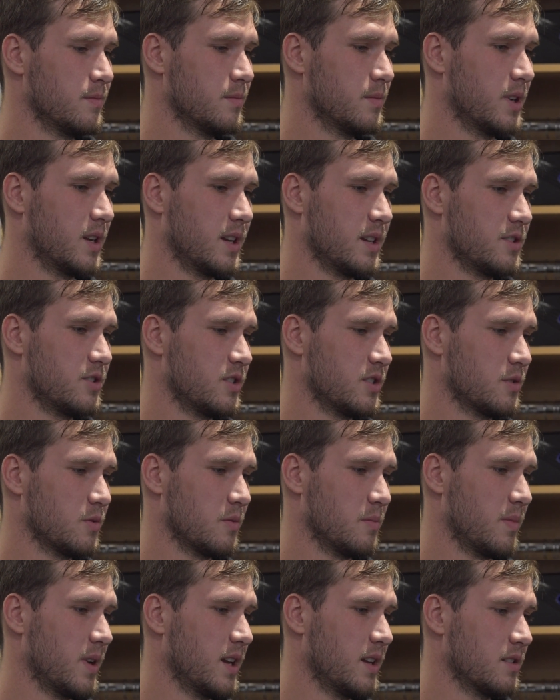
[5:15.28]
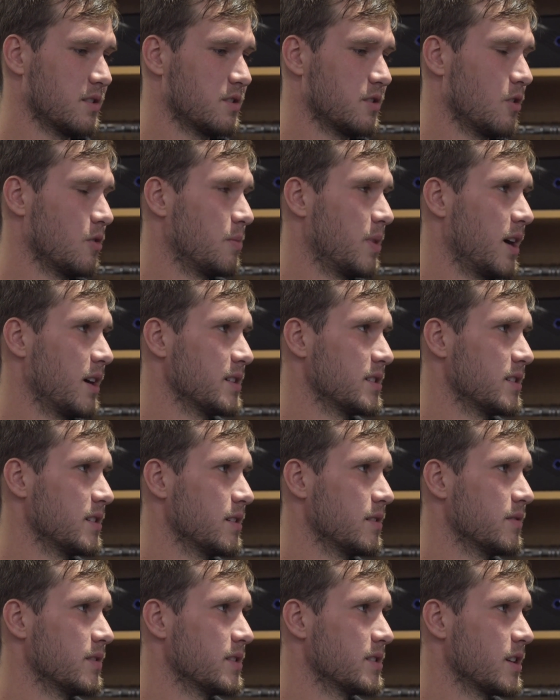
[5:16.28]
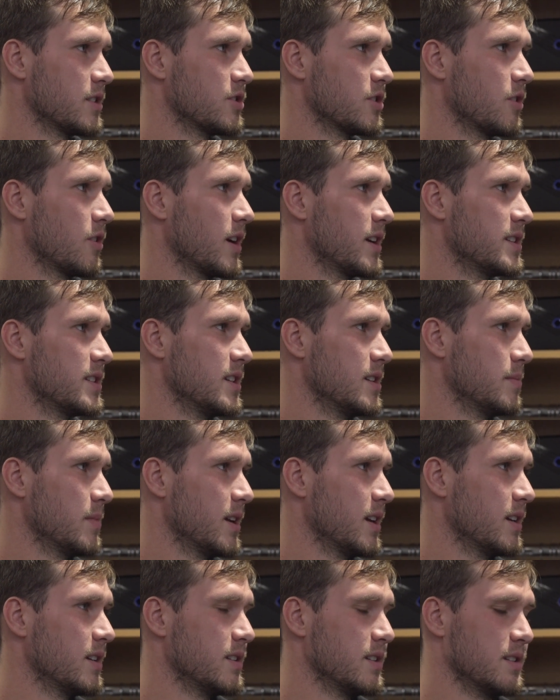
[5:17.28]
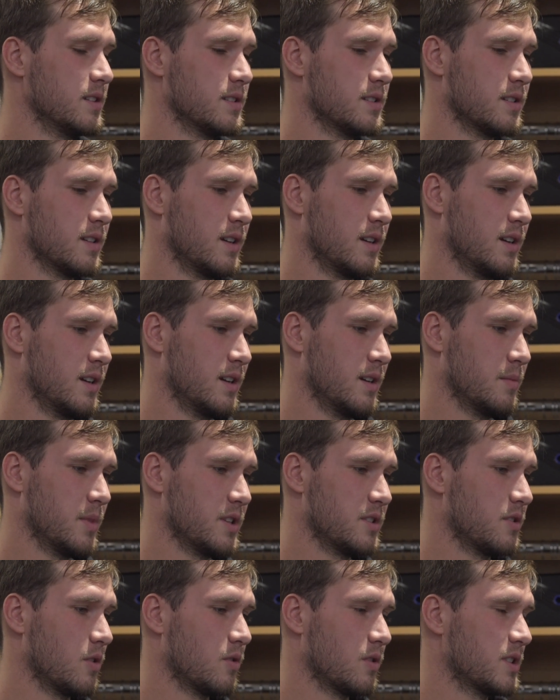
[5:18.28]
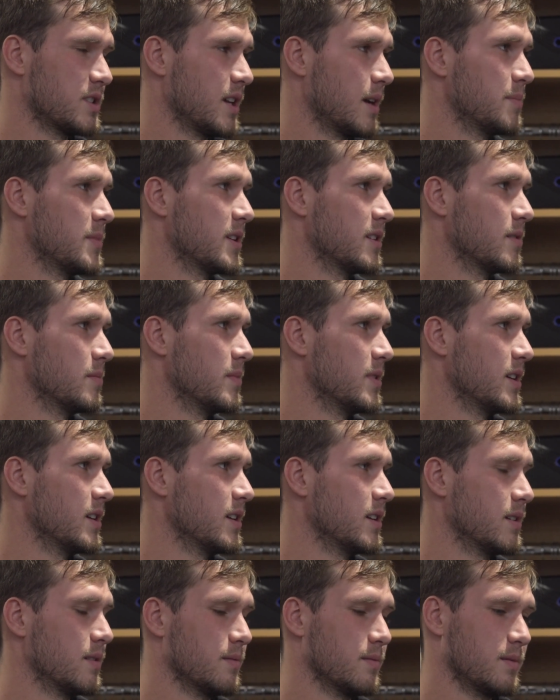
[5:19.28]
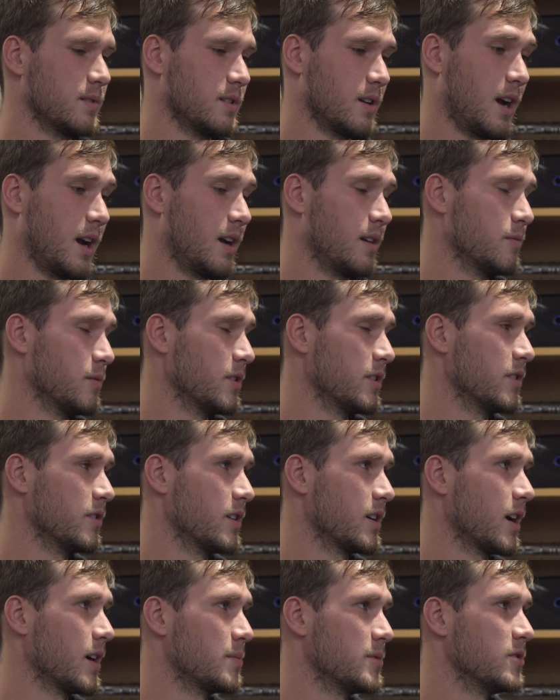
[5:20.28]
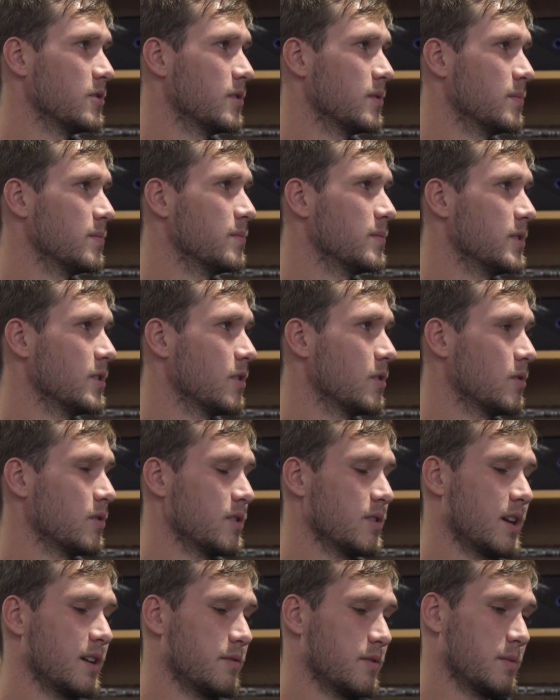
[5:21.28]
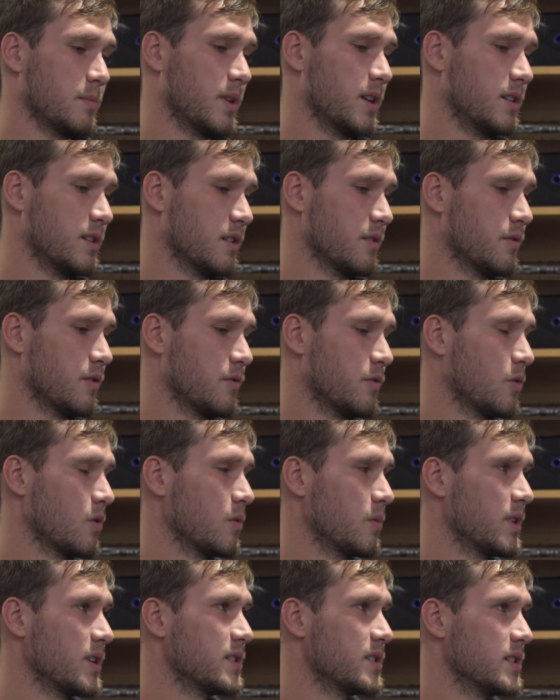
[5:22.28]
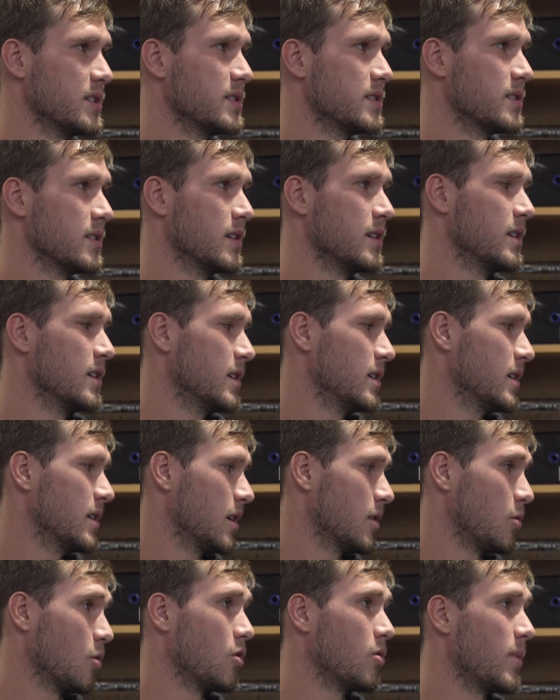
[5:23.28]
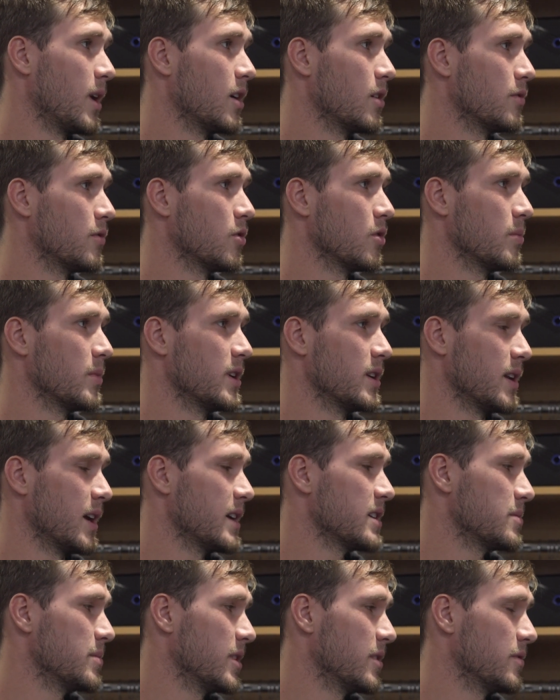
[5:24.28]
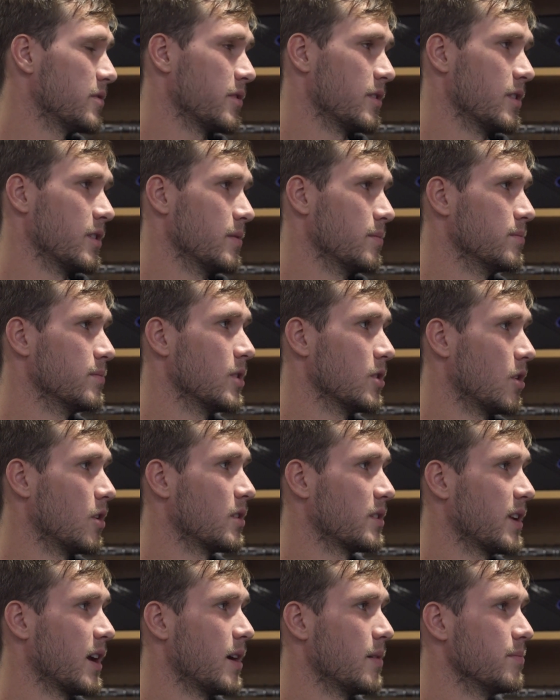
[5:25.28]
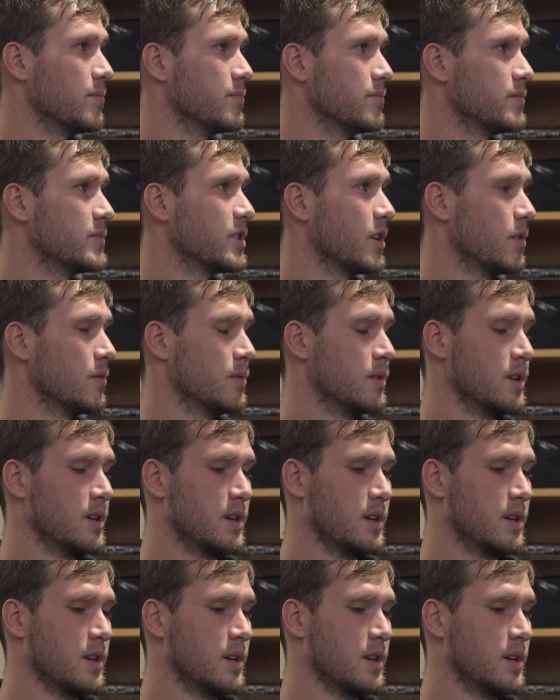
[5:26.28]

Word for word: but has just remained so positive and such a great teammate, and he's been so accepting to me, and you know, I really look up to him. You know, only having been here for four weeks, he's a role model for me and has been for a long time. So.